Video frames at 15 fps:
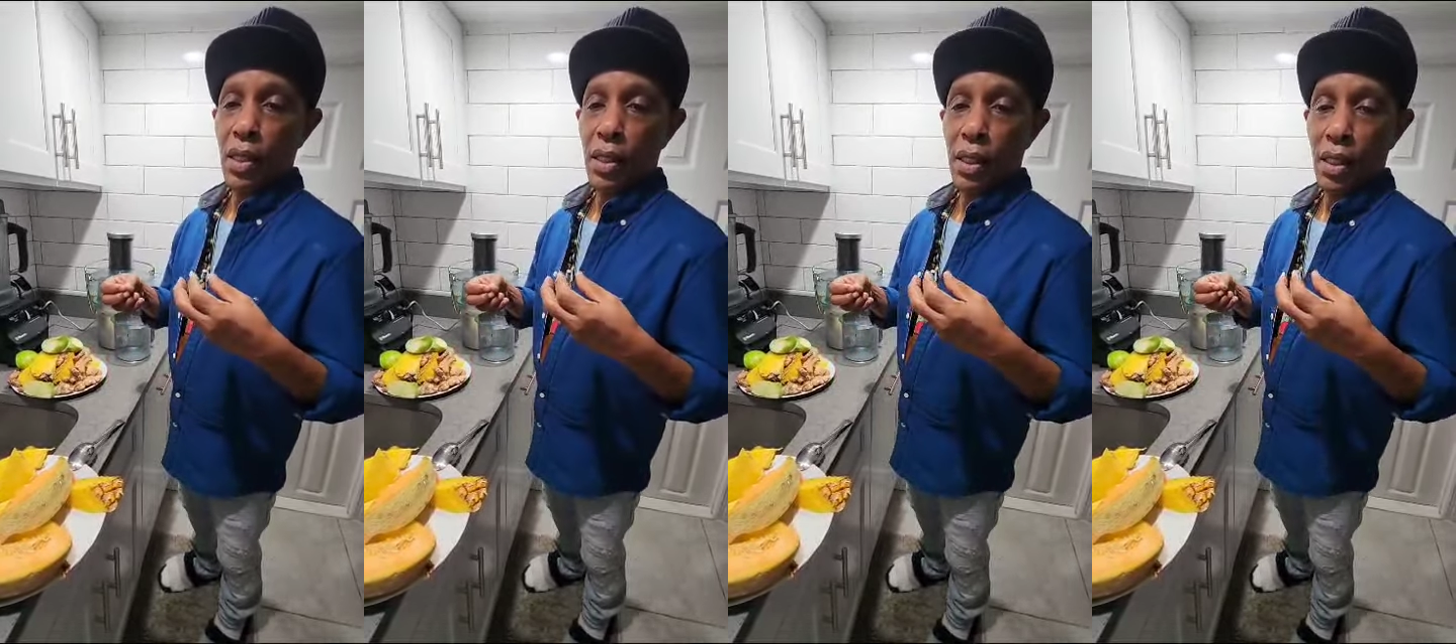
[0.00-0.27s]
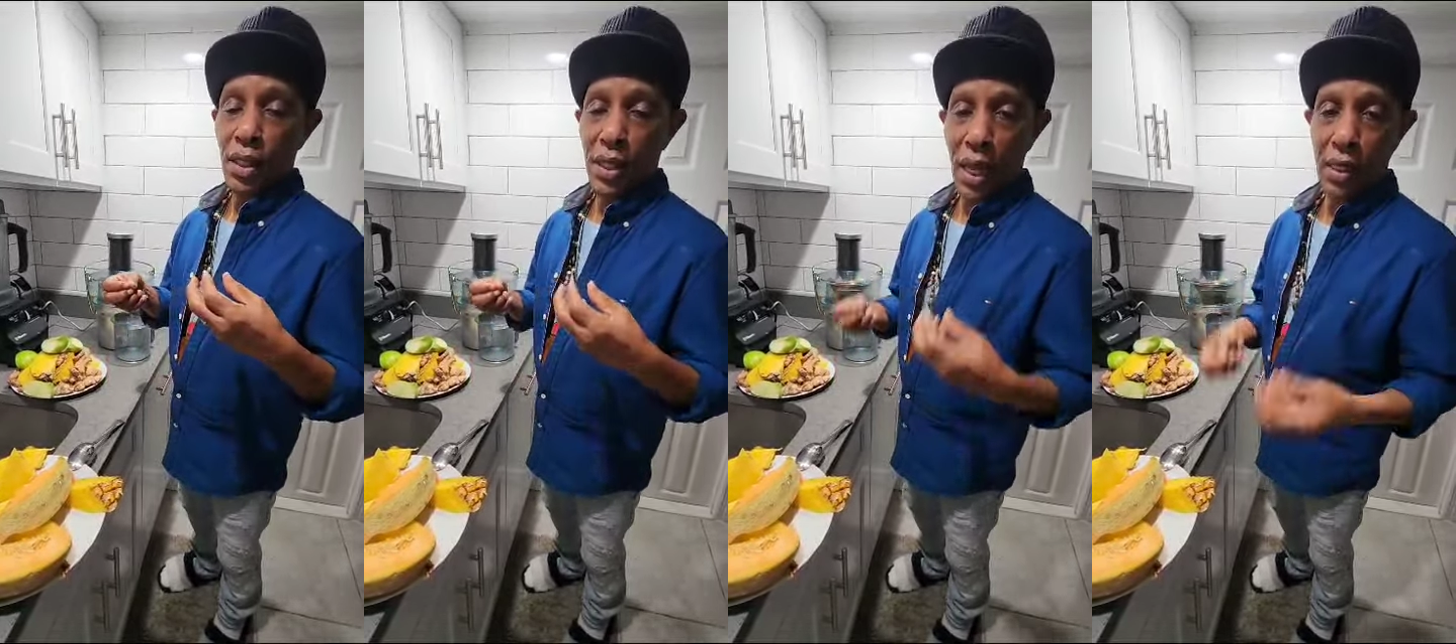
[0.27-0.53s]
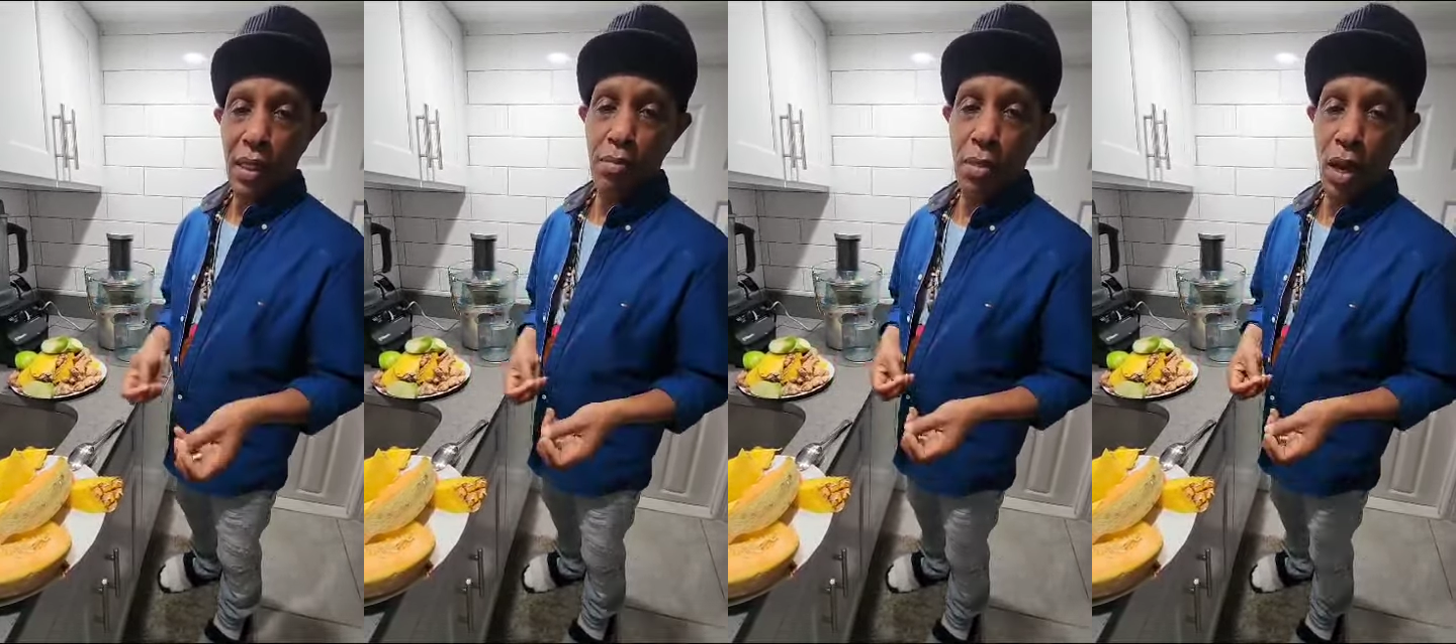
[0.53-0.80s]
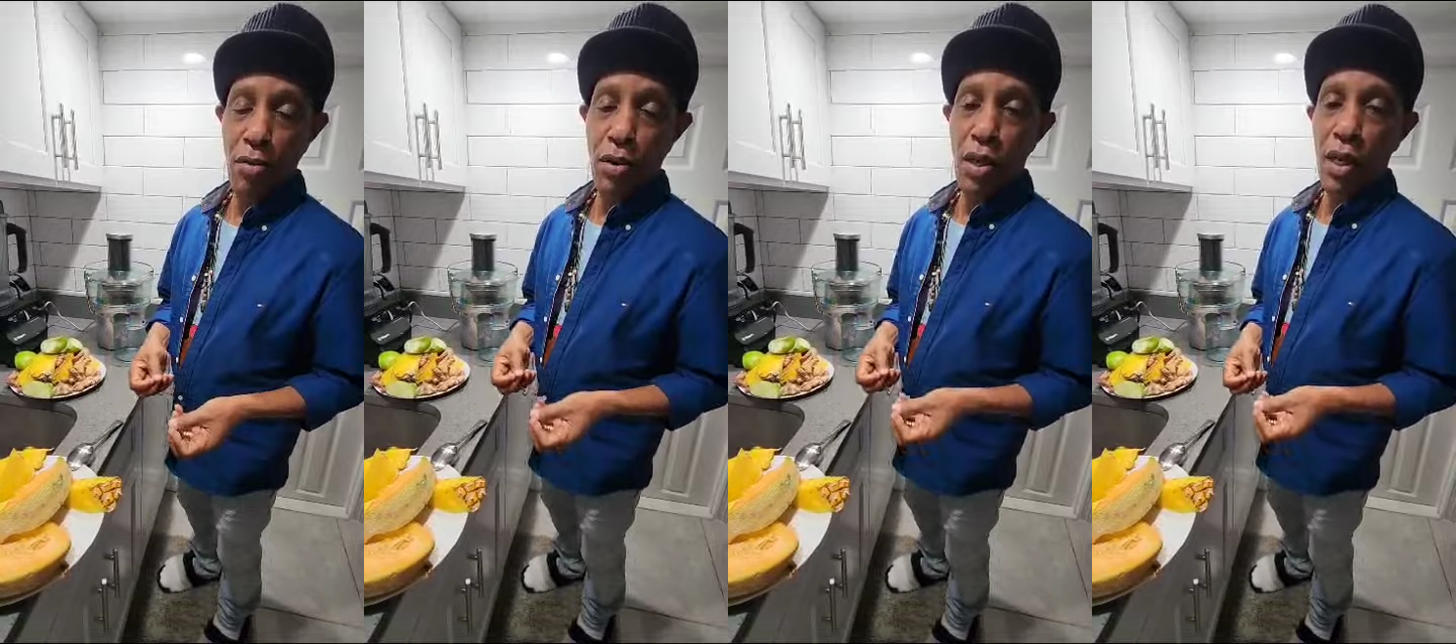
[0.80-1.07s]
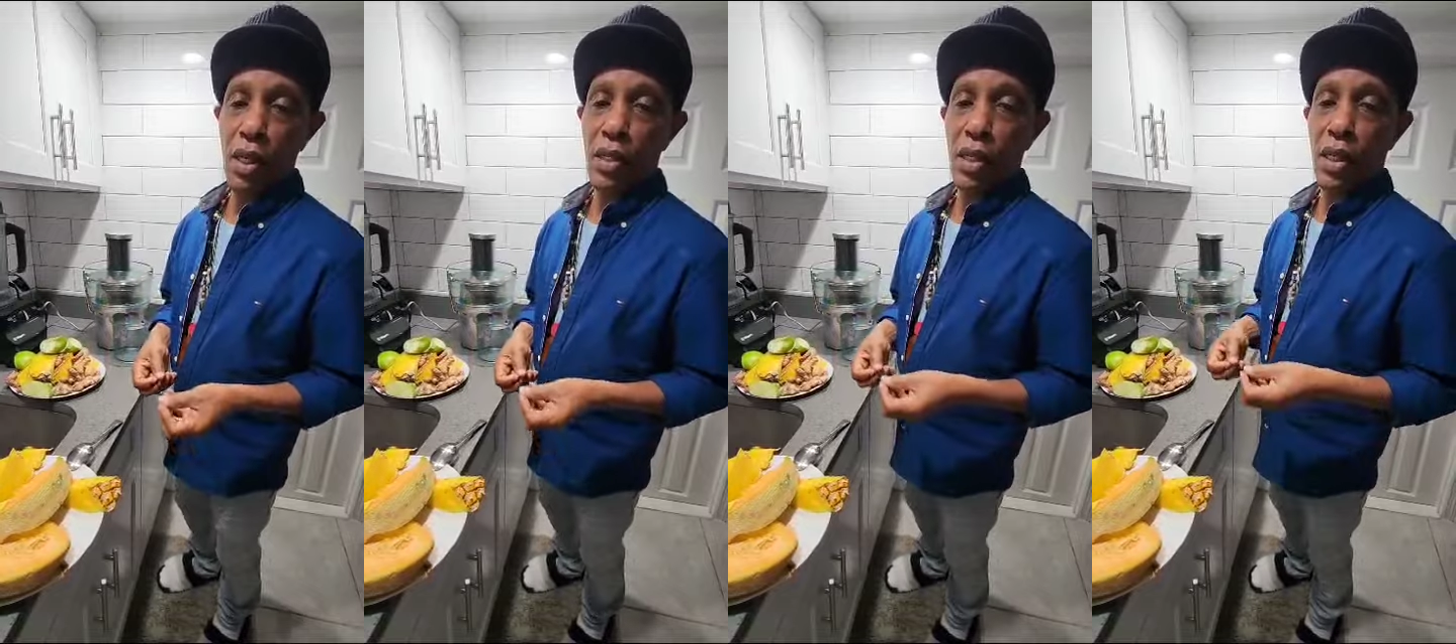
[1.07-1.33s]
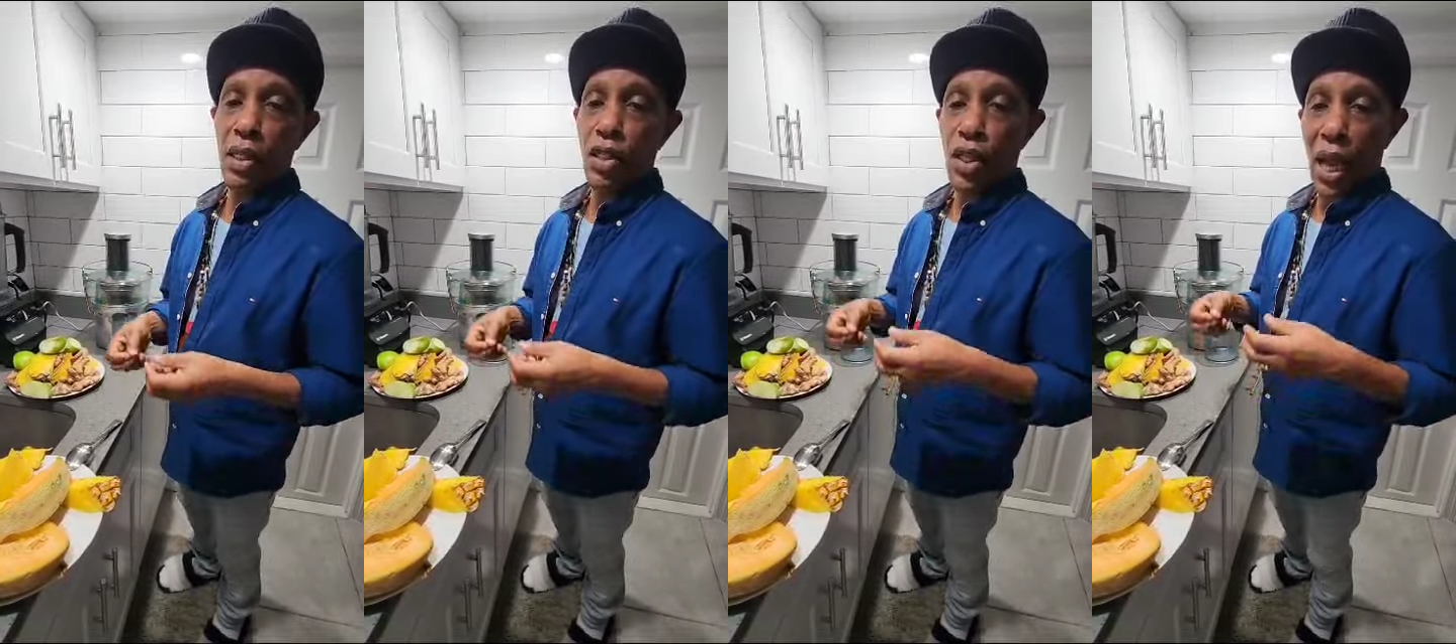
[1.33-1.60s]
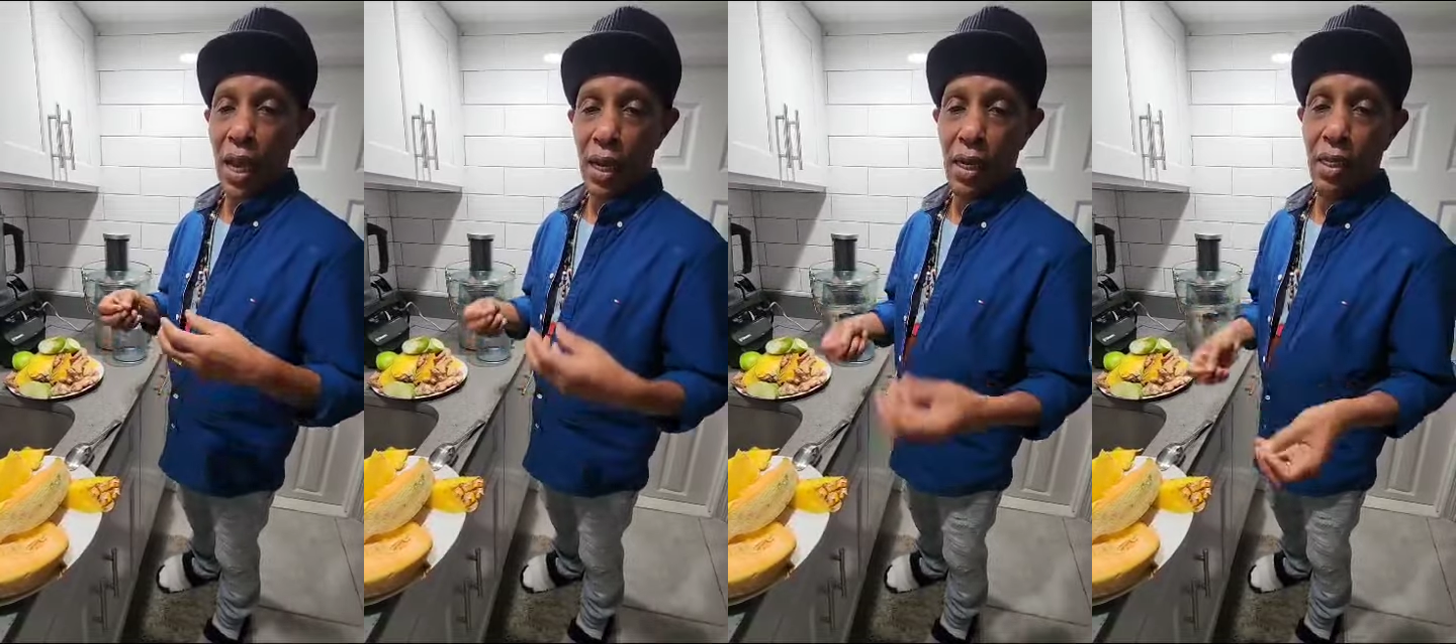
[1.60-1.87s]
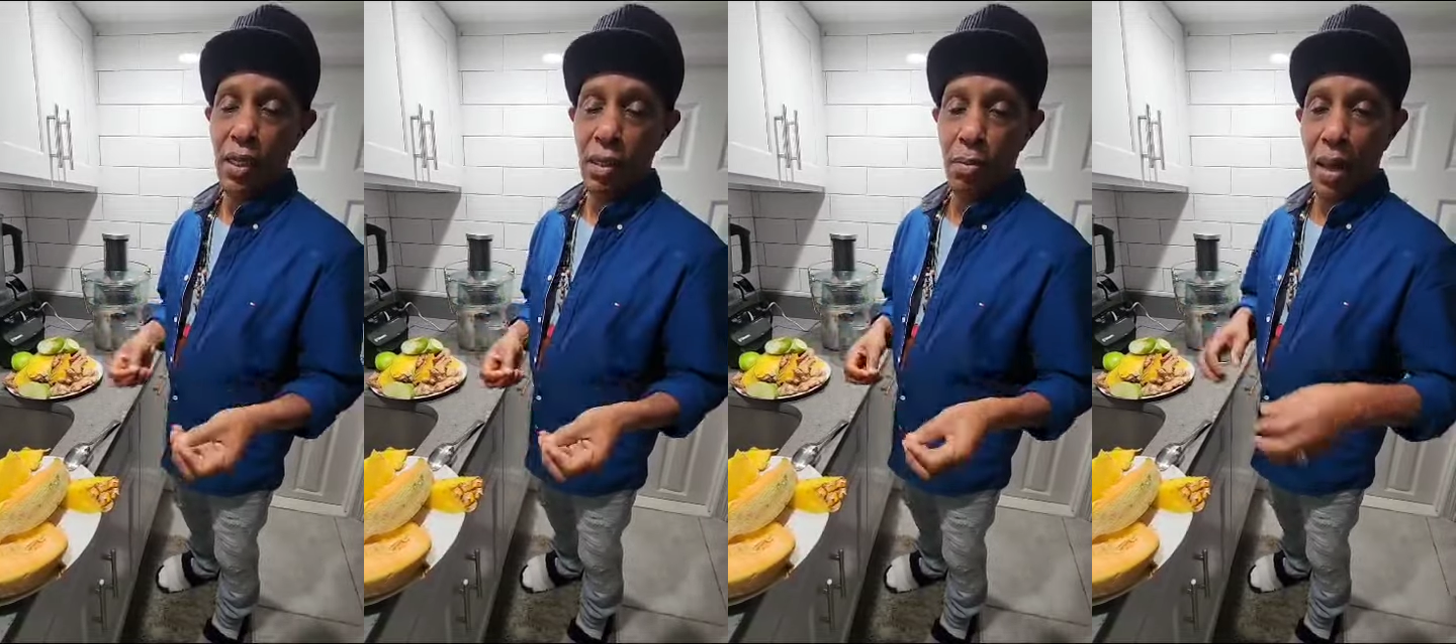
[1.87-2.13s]
schisandra berries and
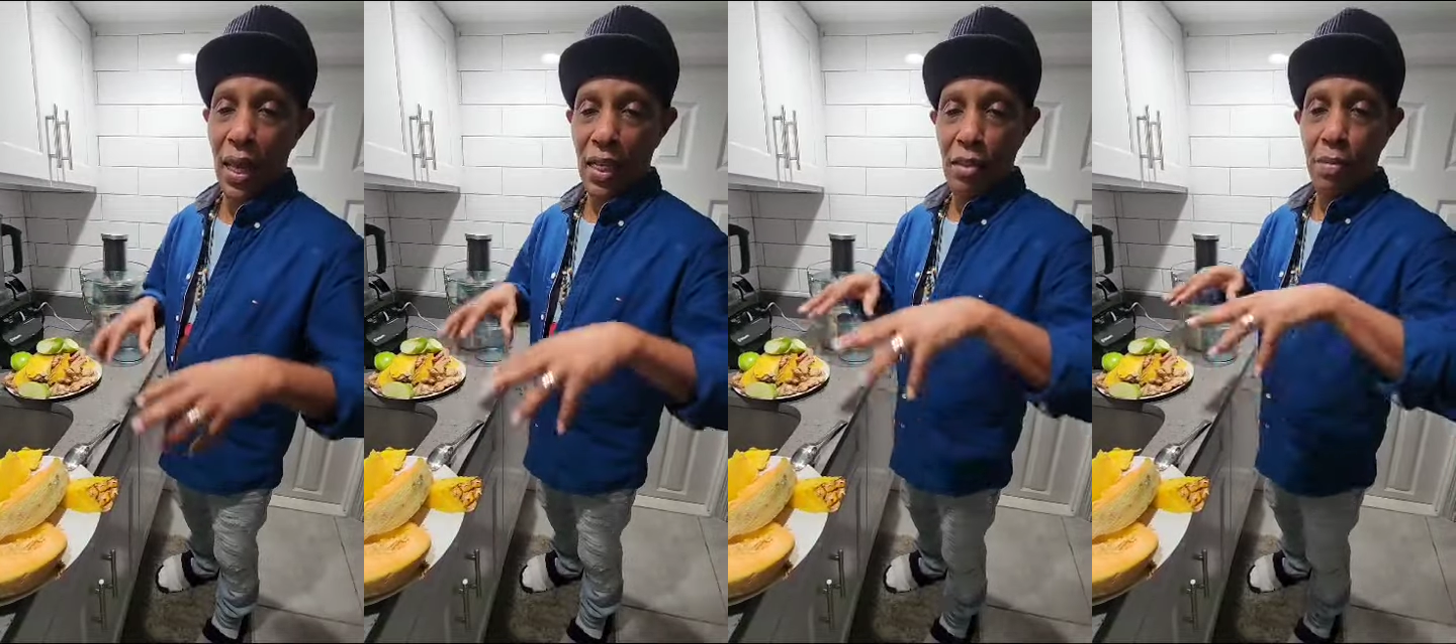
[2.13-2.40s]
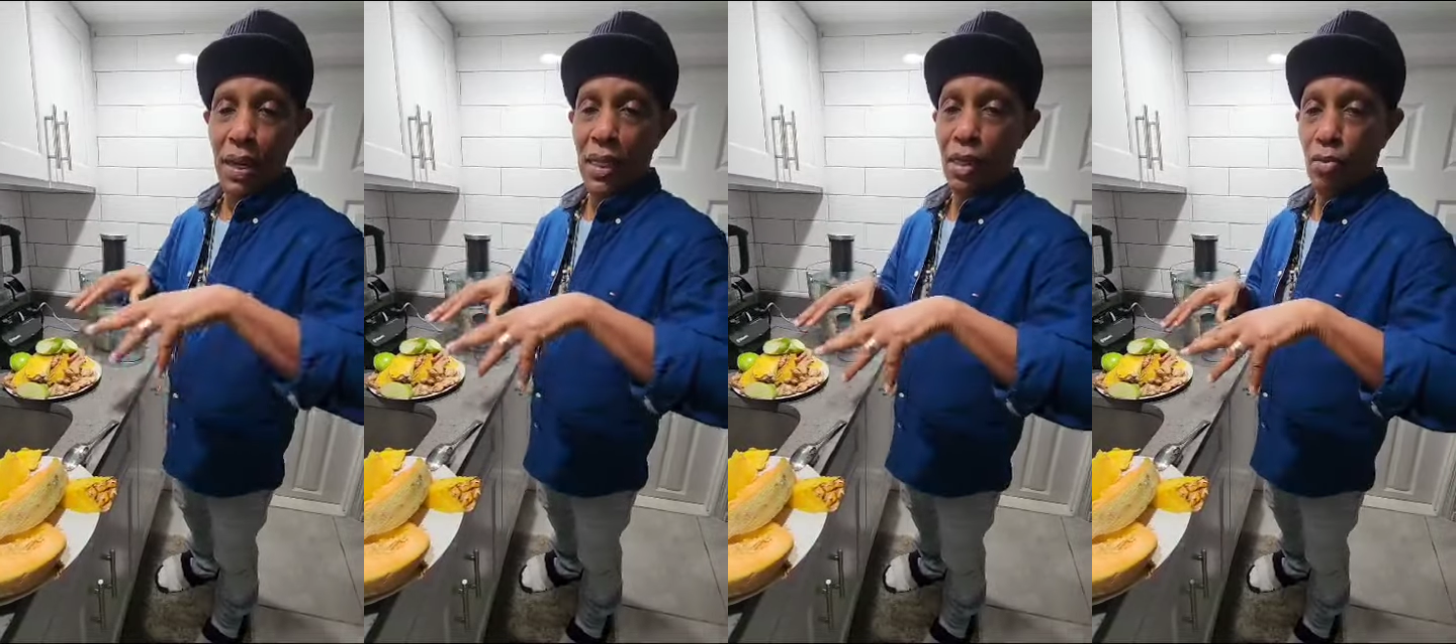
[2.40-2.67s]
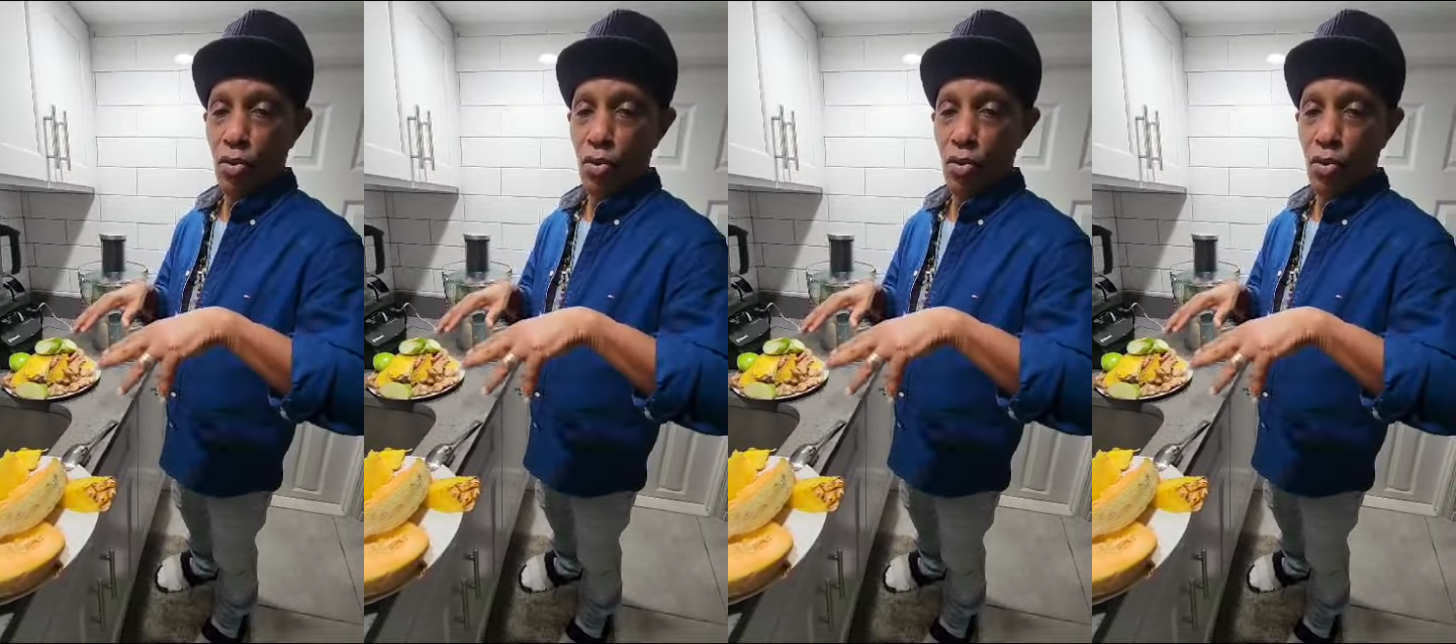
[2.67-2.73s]
chaga to balance back the